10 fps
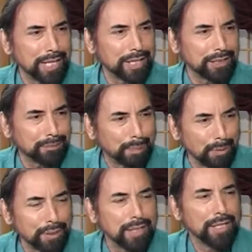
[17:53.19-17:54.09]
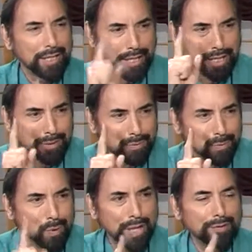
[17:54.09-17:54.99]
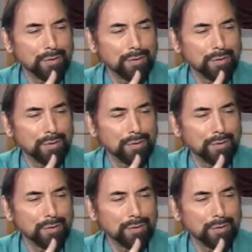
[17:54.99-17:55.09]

And they spoke in one